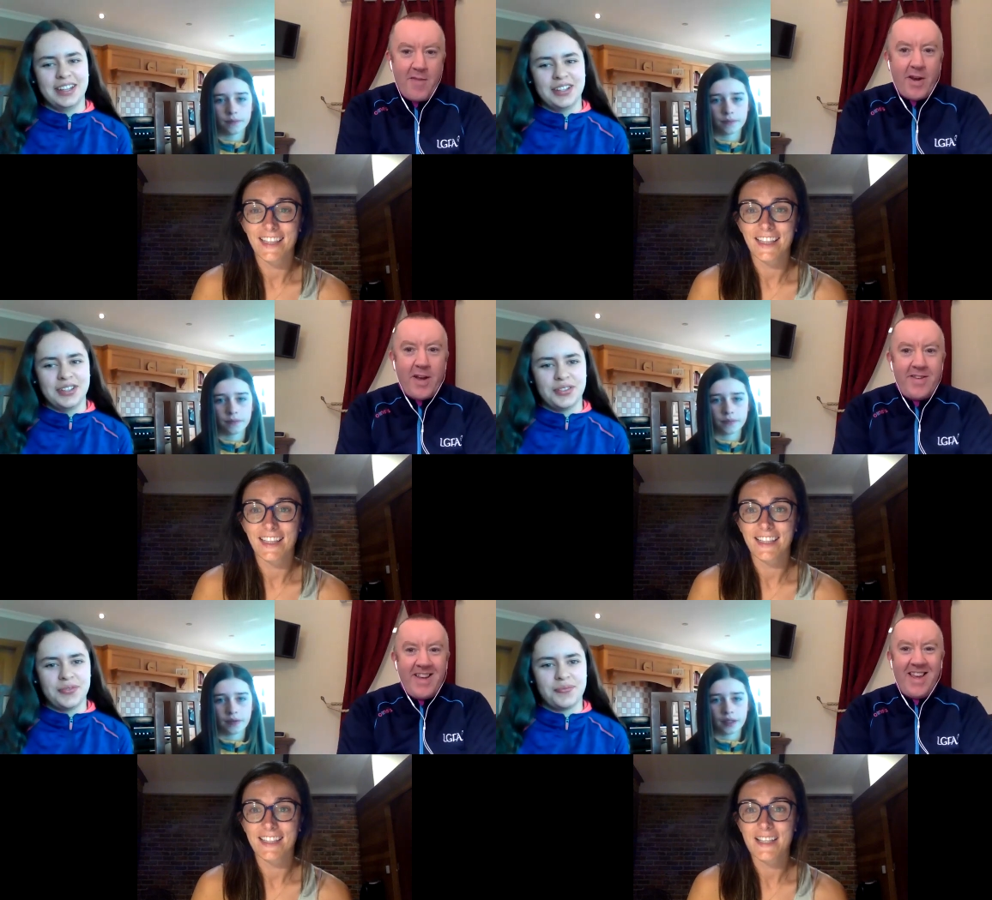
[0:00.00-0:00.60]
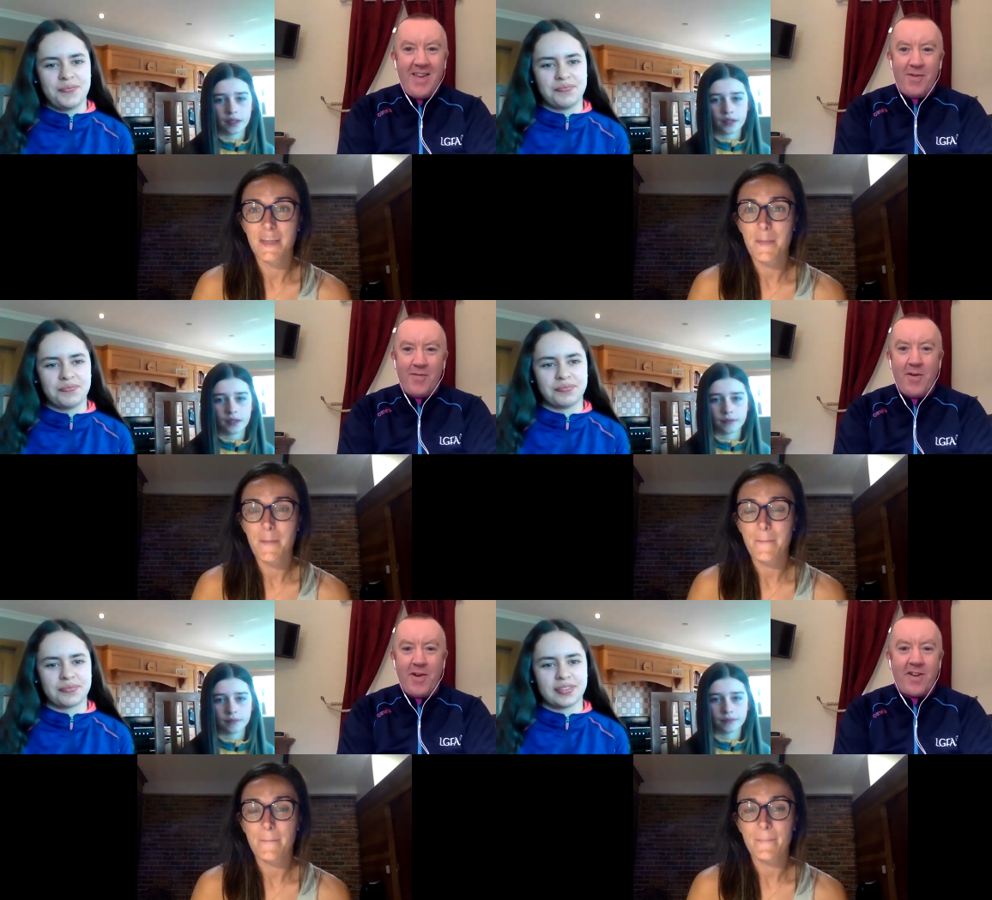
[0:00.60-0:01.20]
Speaker 1: Niamh, and I'd say
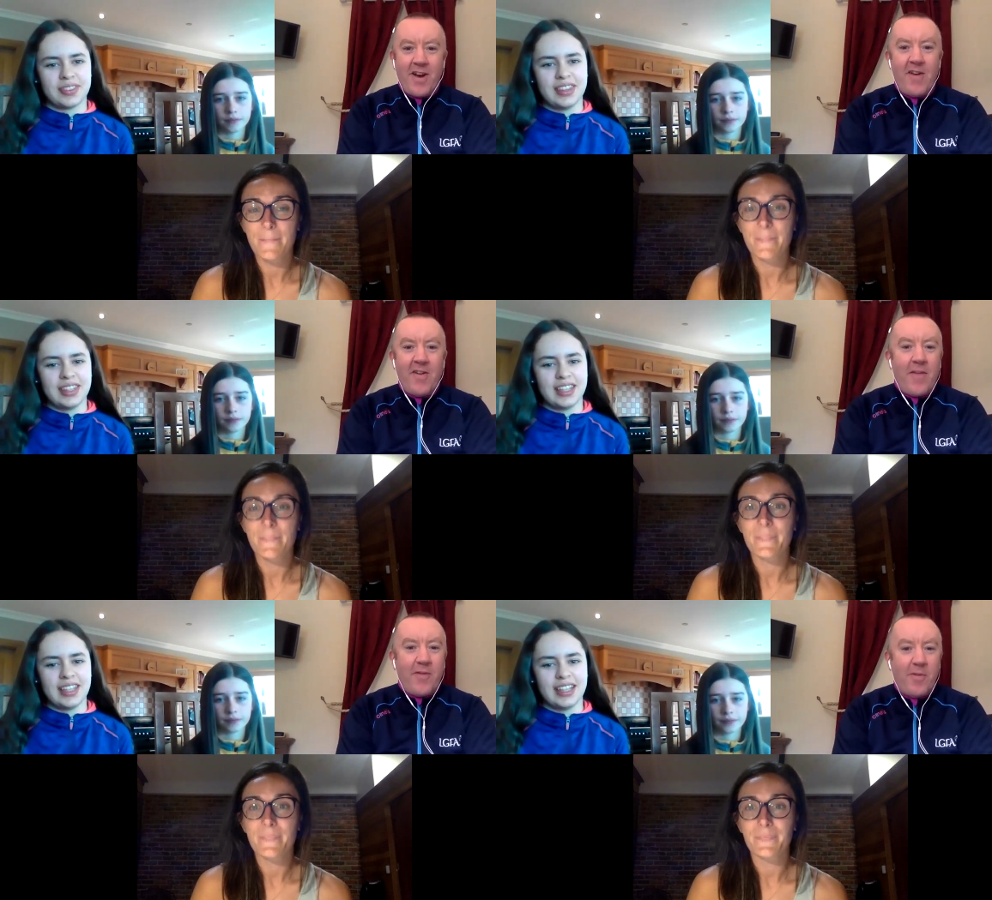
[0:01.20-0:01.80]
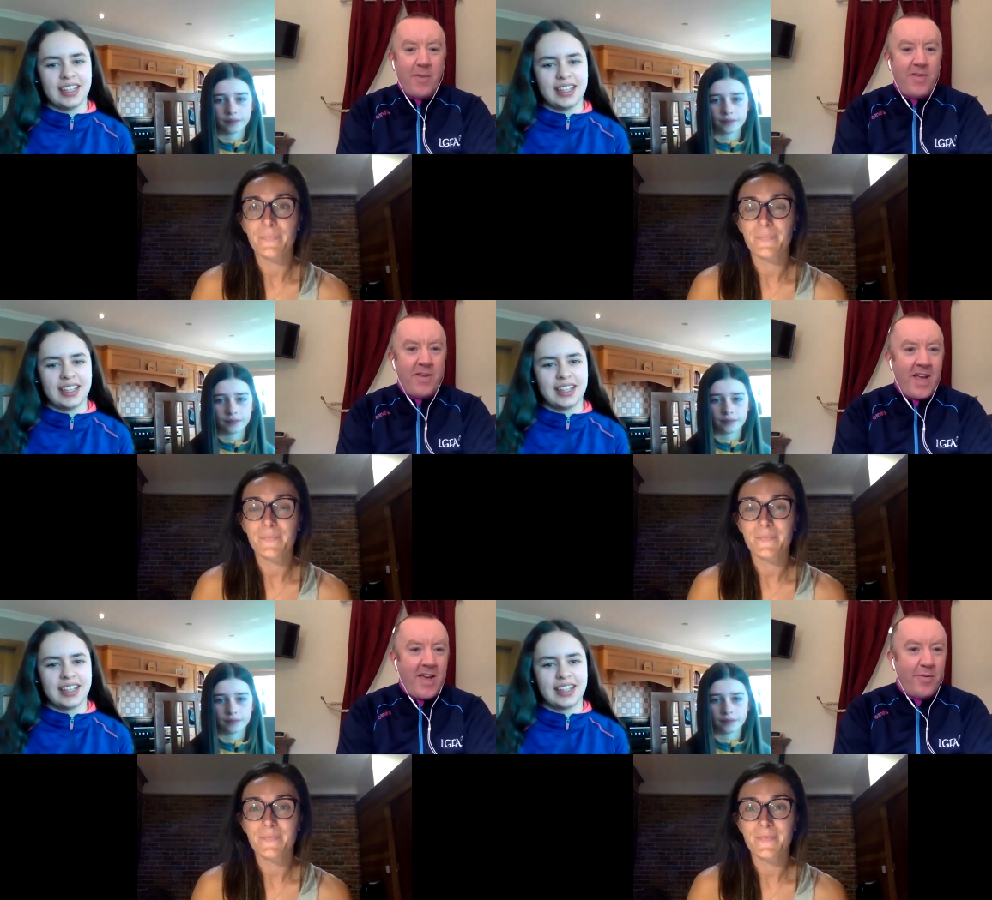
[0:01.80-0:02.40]
Niamh is very tired
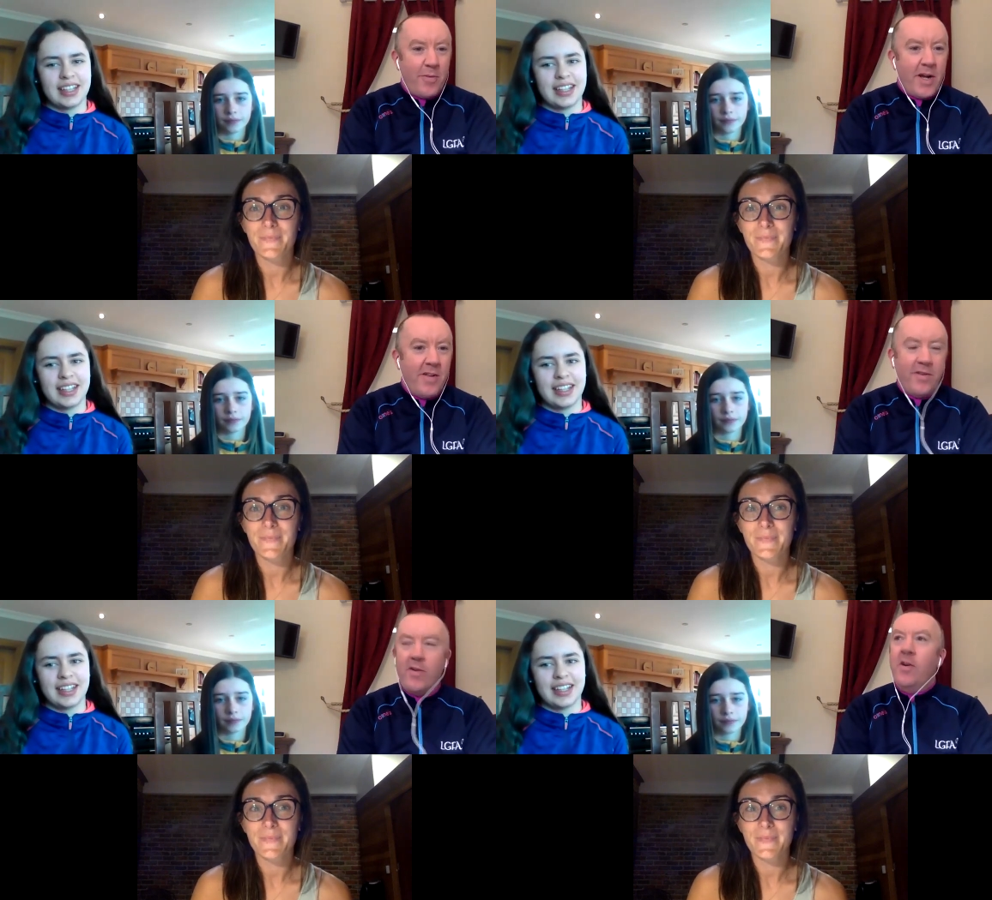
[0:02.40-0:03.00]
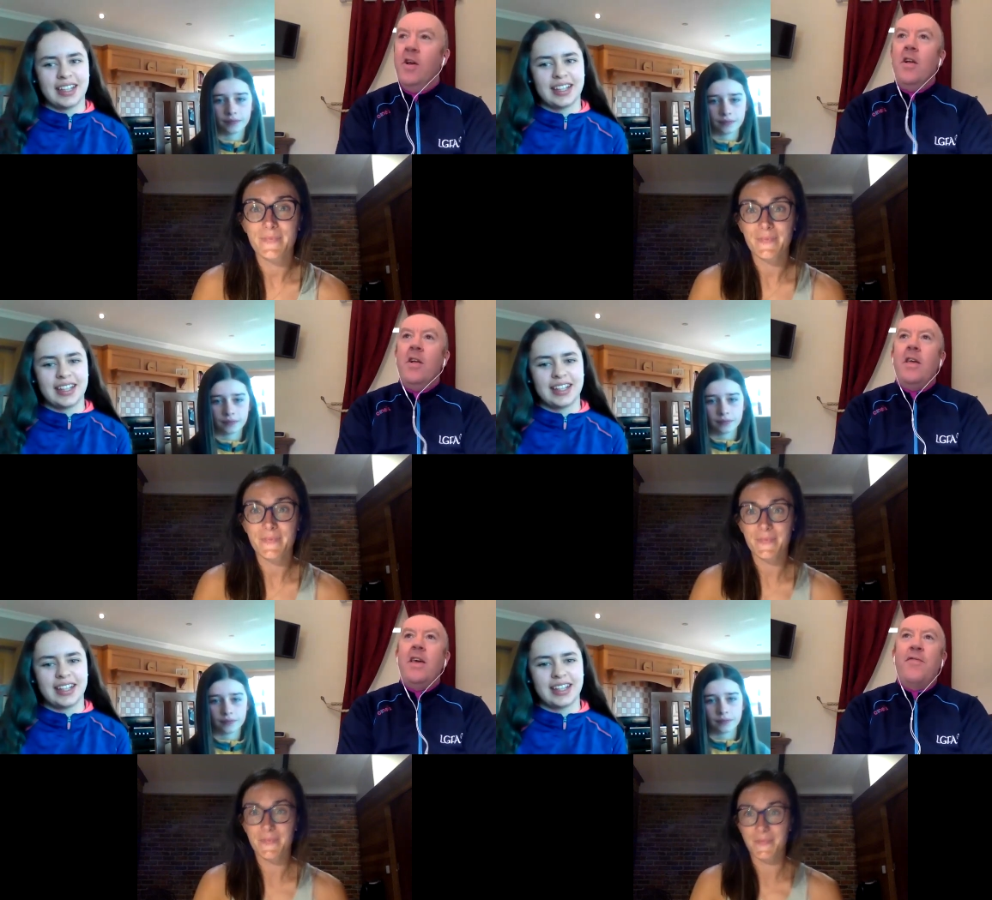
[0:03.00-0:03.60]
after a busy day as well.
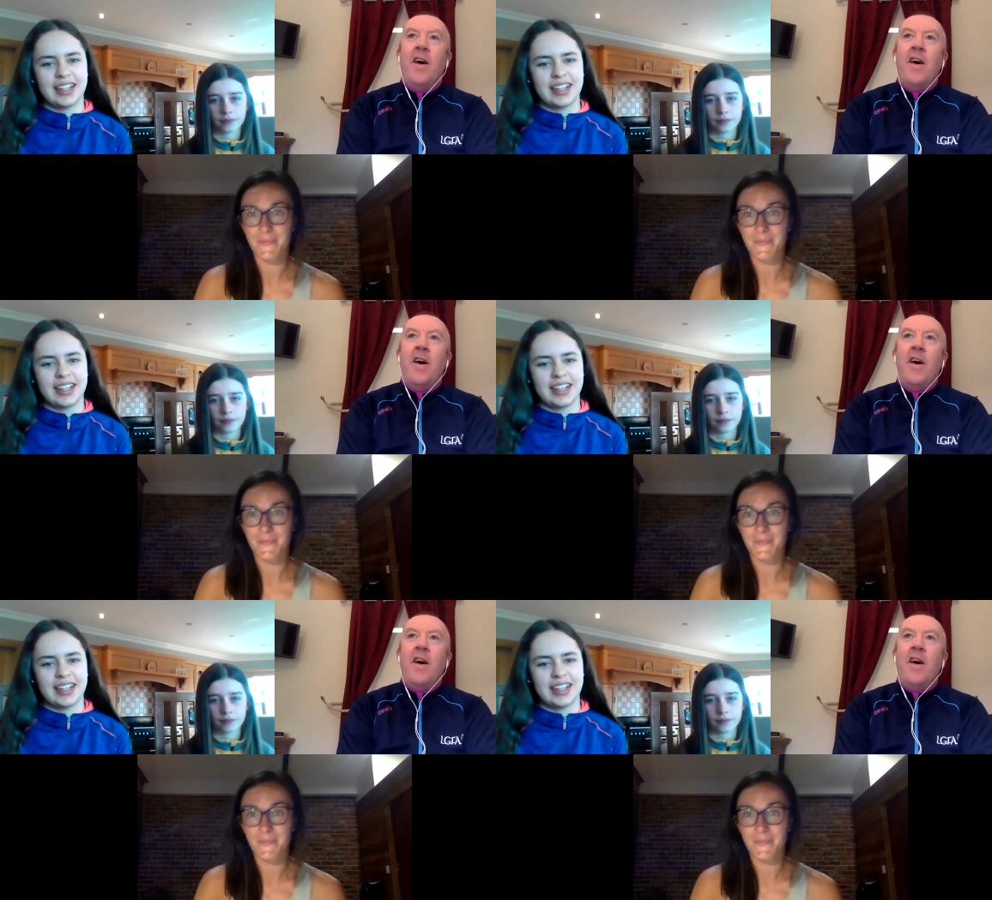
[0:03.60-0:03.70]
So,